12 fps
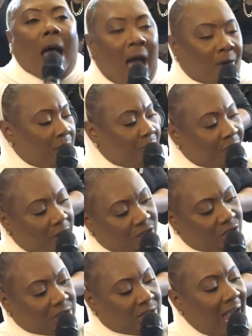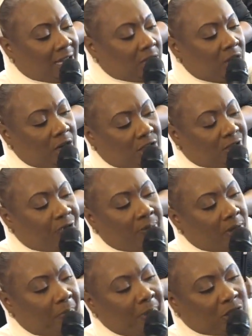I reversed that curse
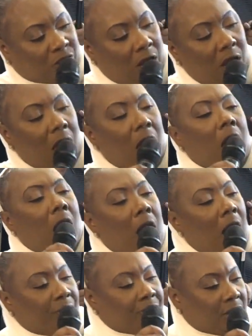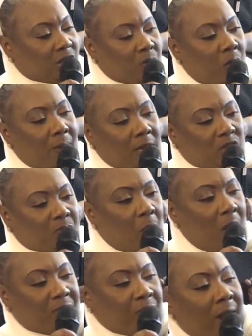from the, picture of, of this Jesus. woman's
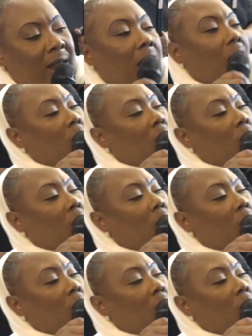boyfriend.